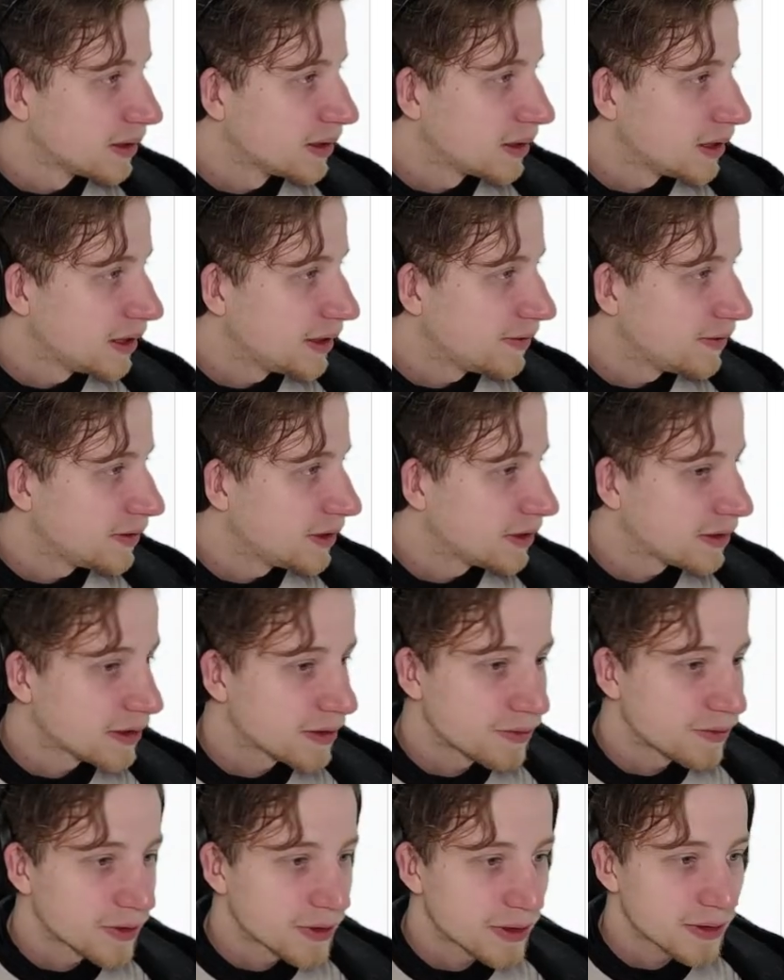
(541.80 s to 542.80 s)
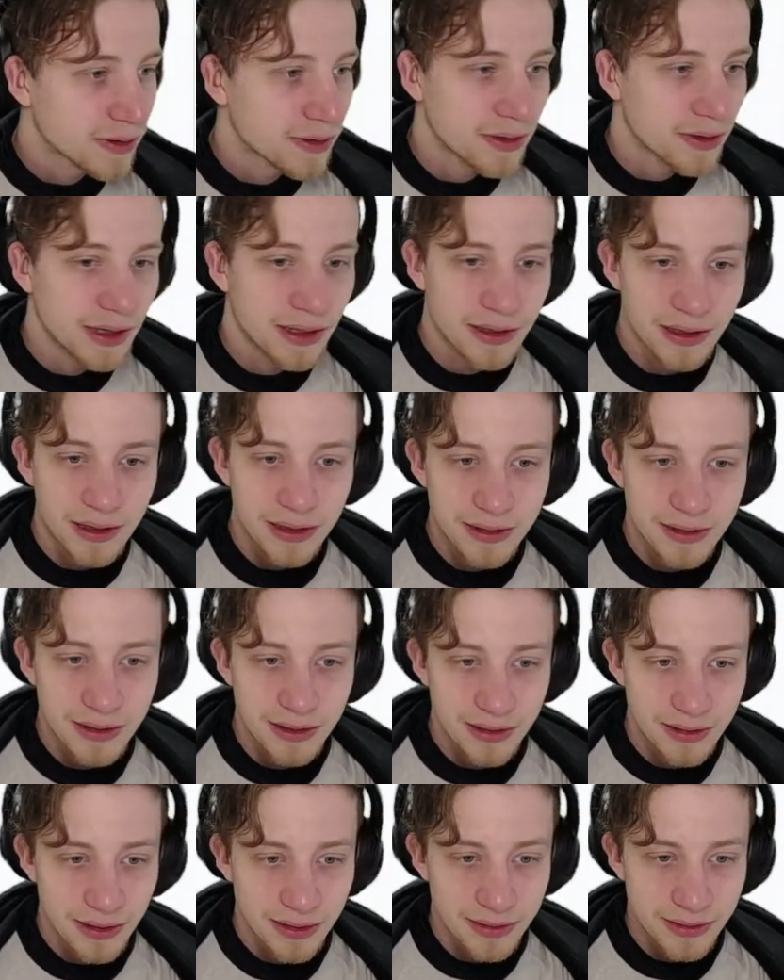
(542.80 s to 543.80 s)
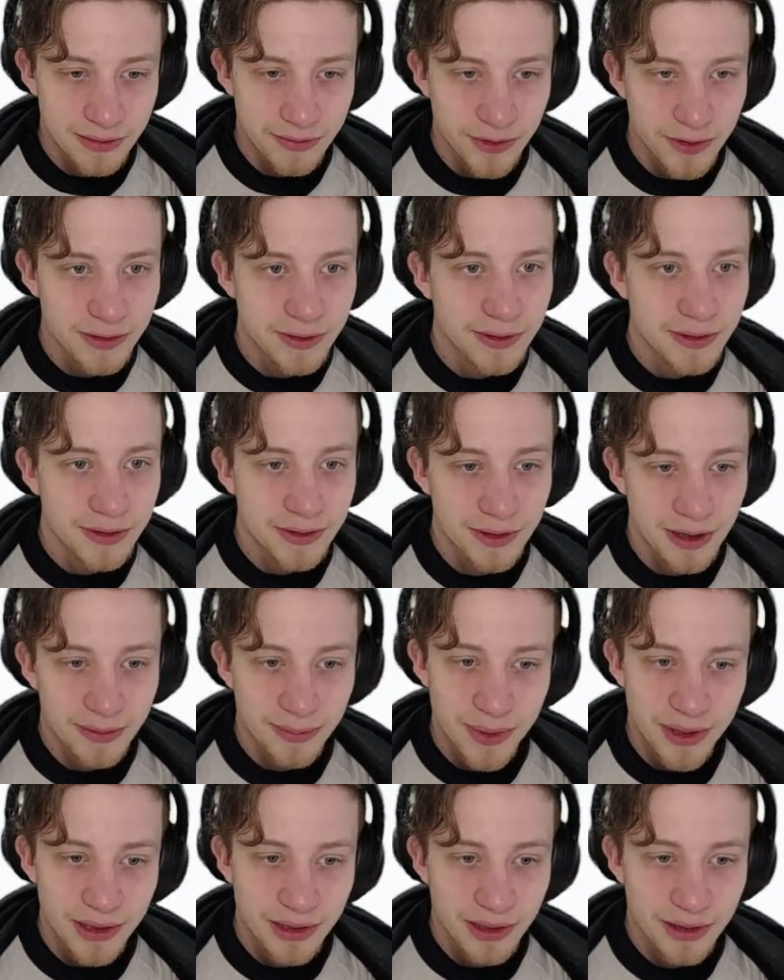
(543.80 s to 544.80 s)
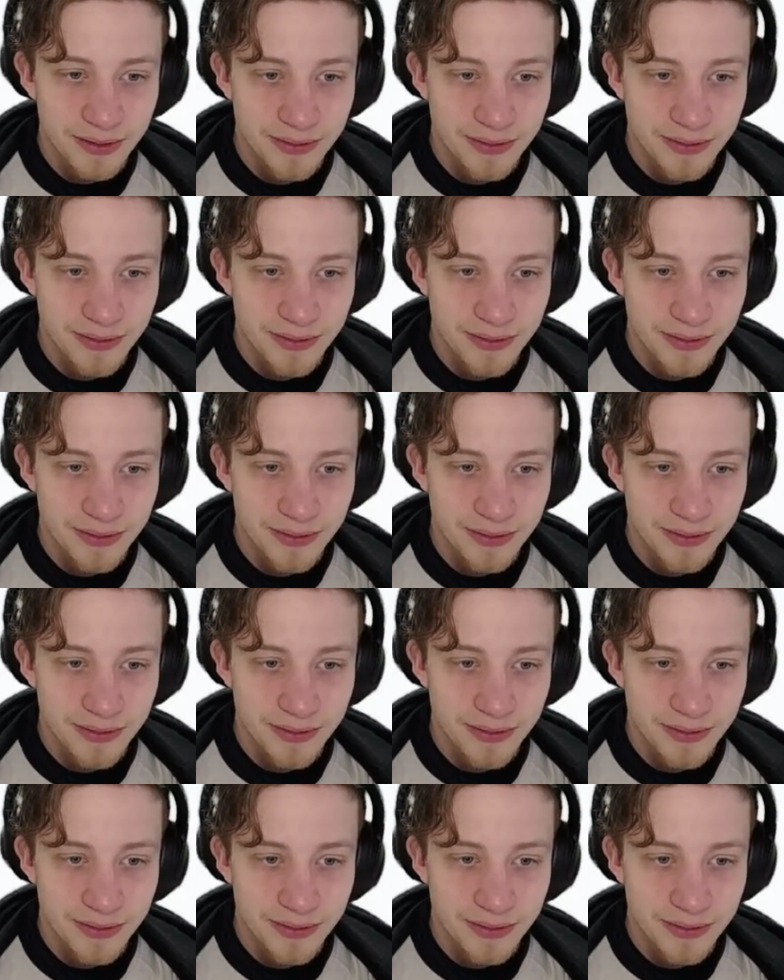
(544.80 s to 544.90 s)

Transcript: if this is what it's gonna take, then that's what it's gonna be.